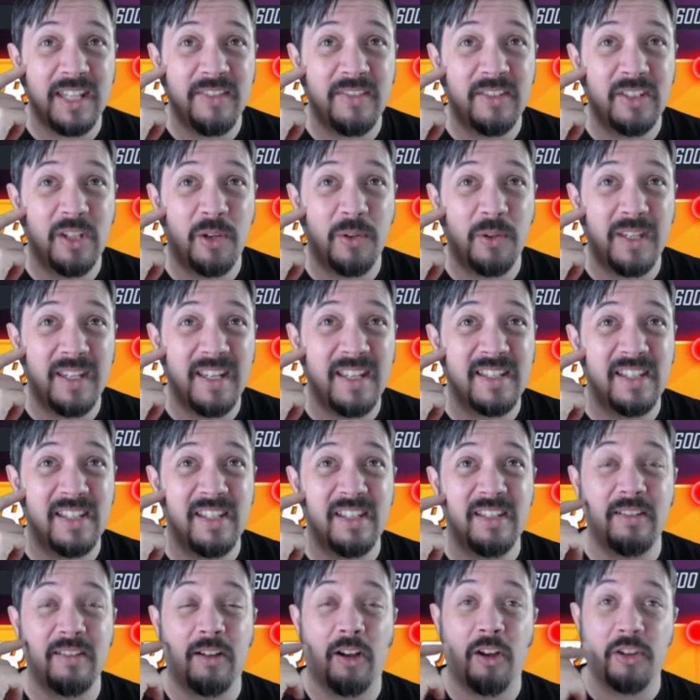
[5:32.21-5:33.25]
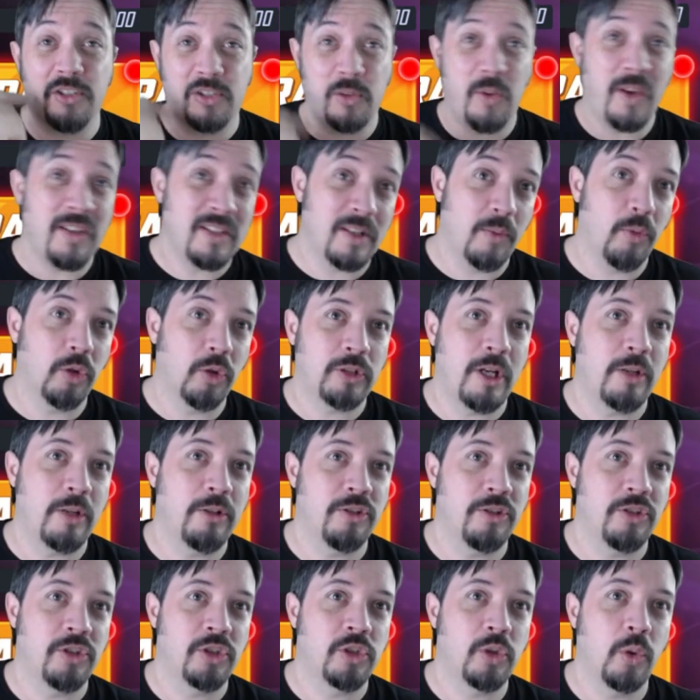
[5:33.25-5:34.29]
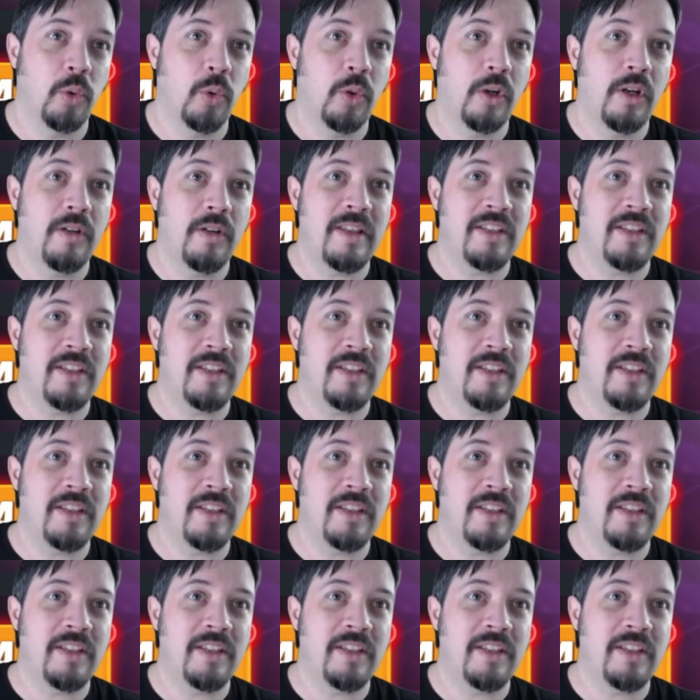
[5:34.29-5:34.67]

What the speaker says: even though he is in also a somewhat crowded store,